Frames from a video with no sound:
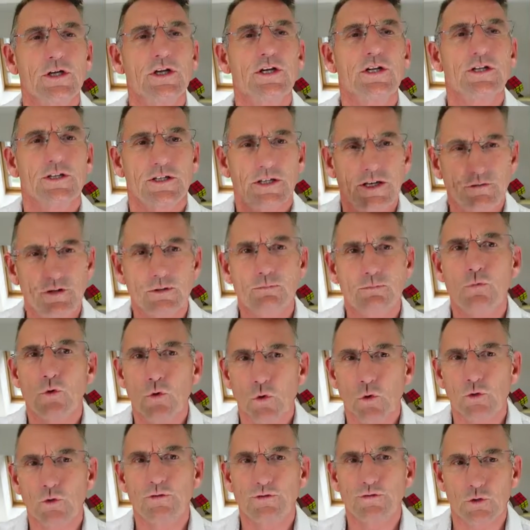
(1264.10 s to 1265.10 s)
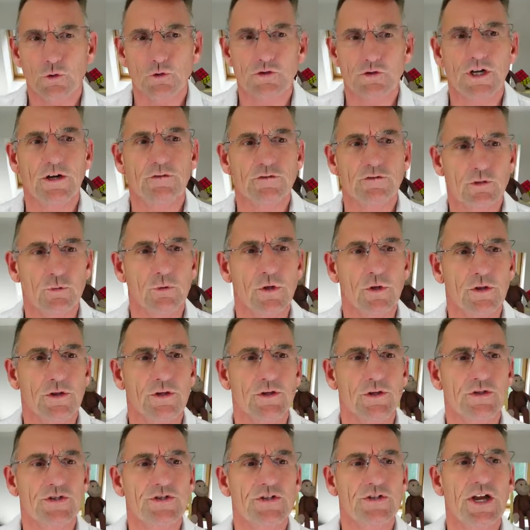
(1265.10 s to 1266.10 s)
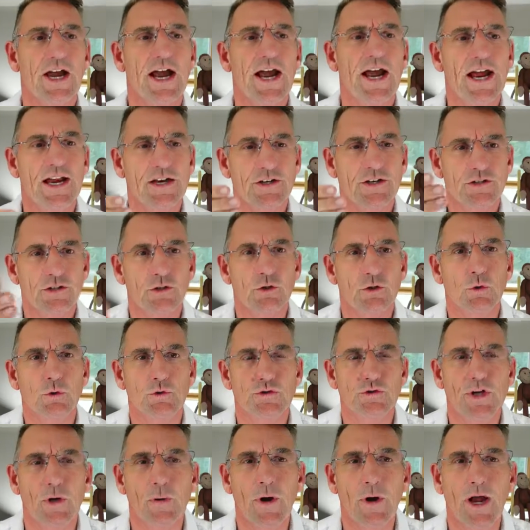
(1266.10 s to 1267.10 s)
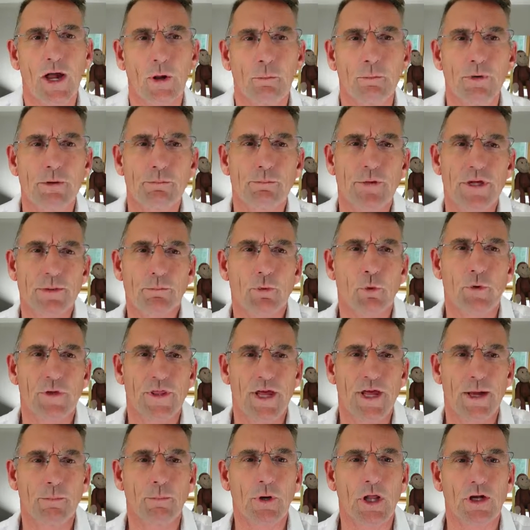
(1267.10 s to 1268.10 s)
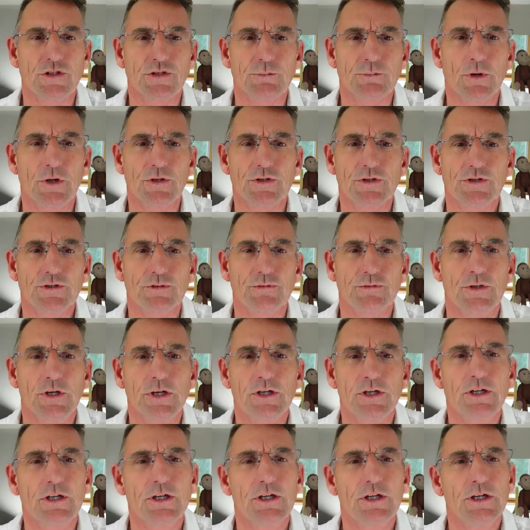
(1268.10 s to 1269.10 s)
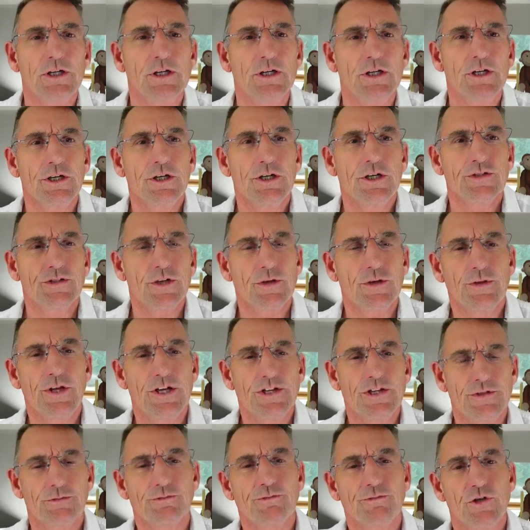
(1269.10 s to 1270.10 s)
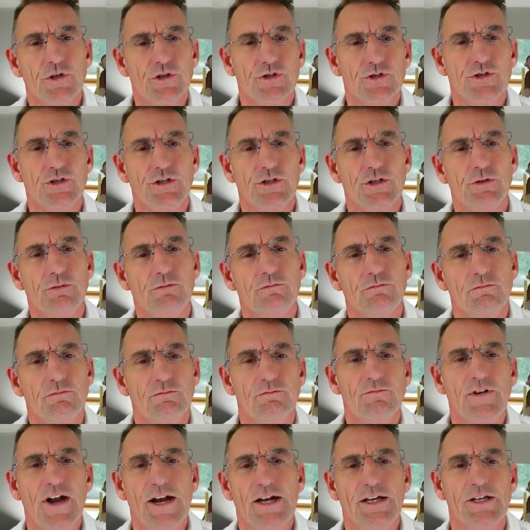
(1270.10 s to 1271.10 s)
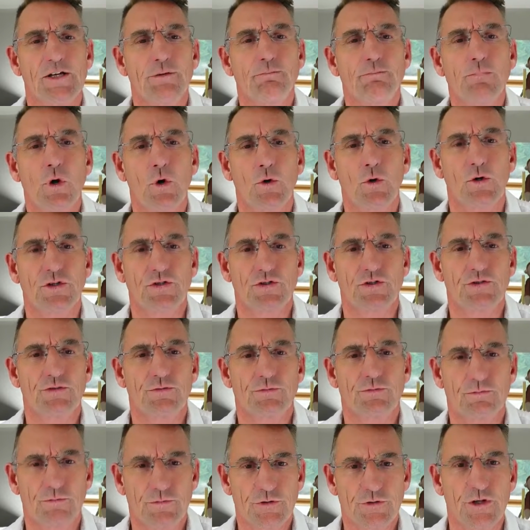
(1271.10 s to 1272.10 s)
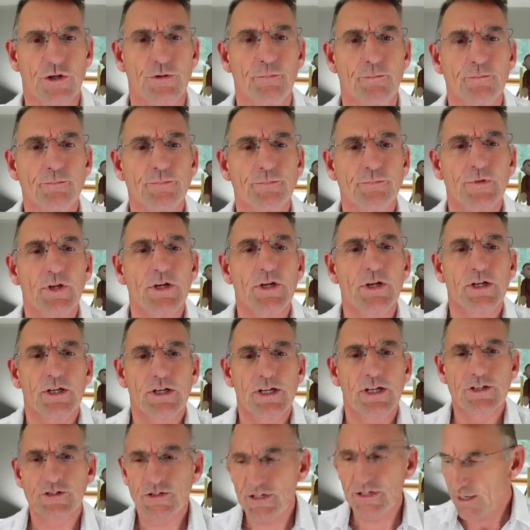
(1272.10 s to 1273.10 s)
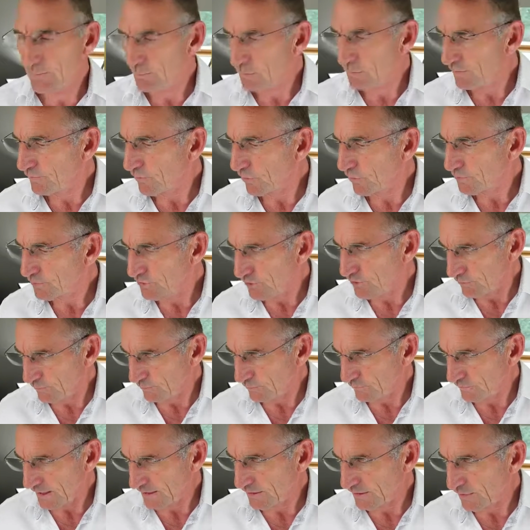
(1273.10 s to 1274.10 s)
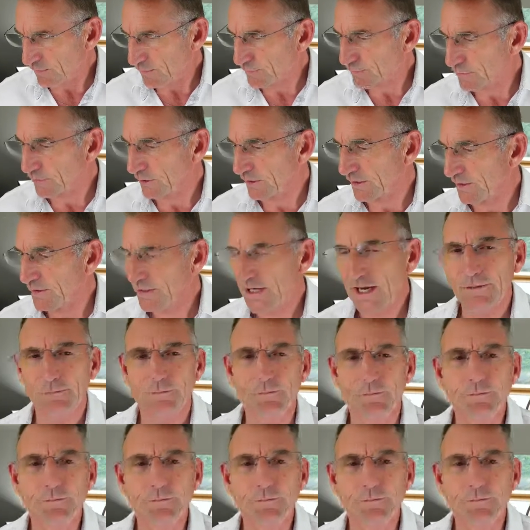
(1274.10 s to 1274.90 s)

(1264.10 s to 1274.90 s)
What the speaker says: giving more of yourself to others, and also helping people with their blind spots, right? So there's the first 2 value points done. Let's now move on to value 3. Now,